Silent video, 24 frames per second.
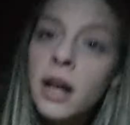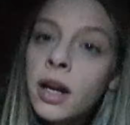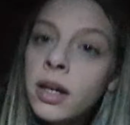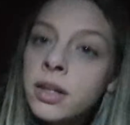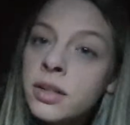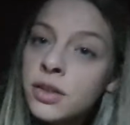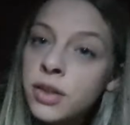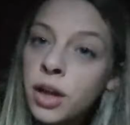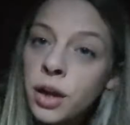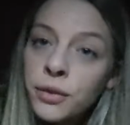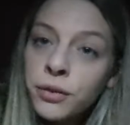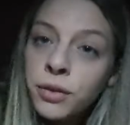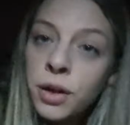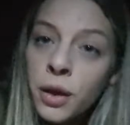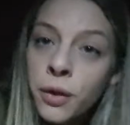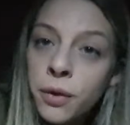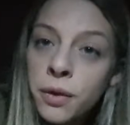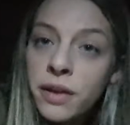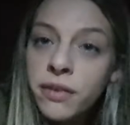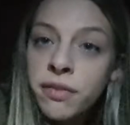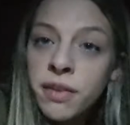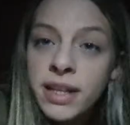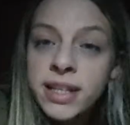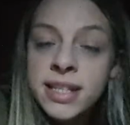I don't know
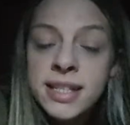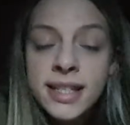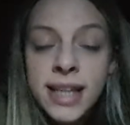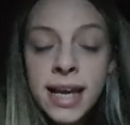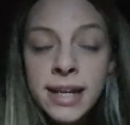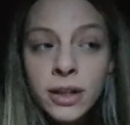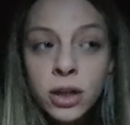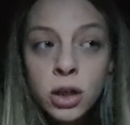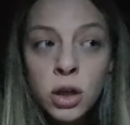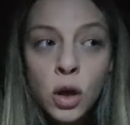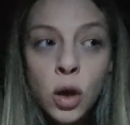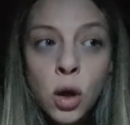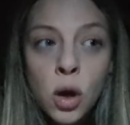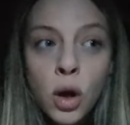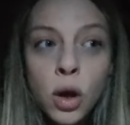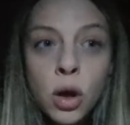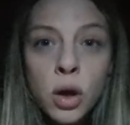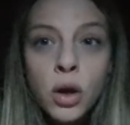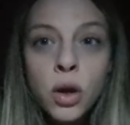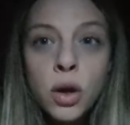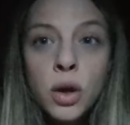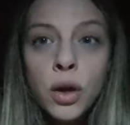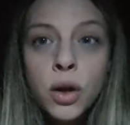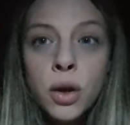if I said a lot
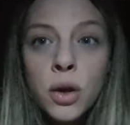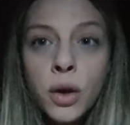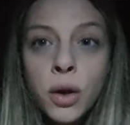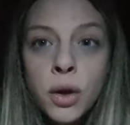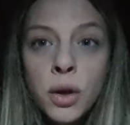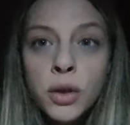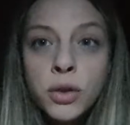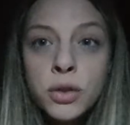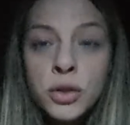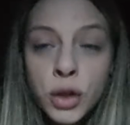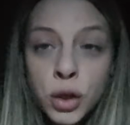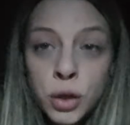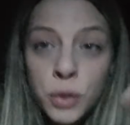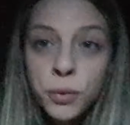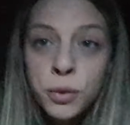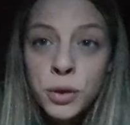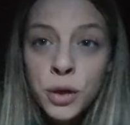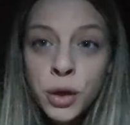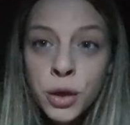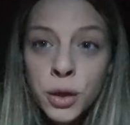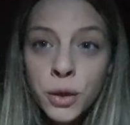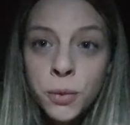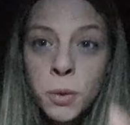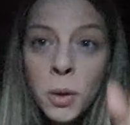to
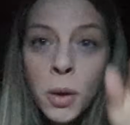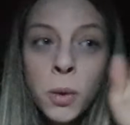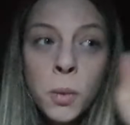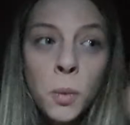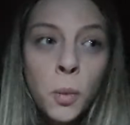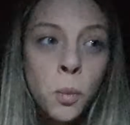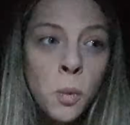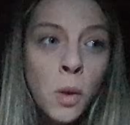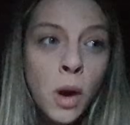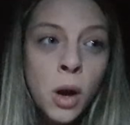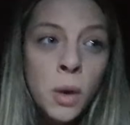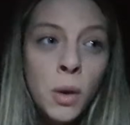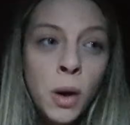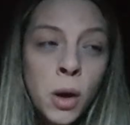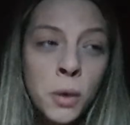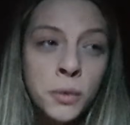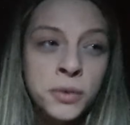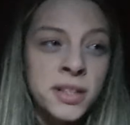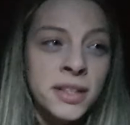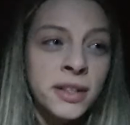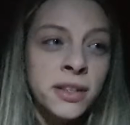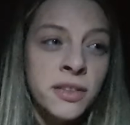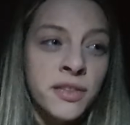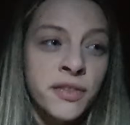you while
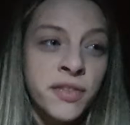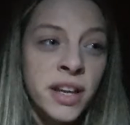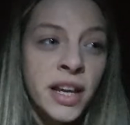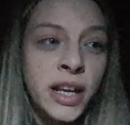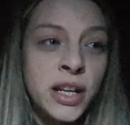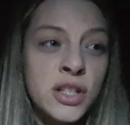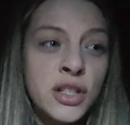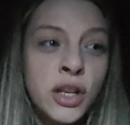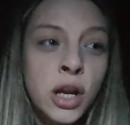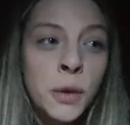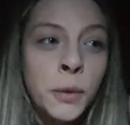holding the fish.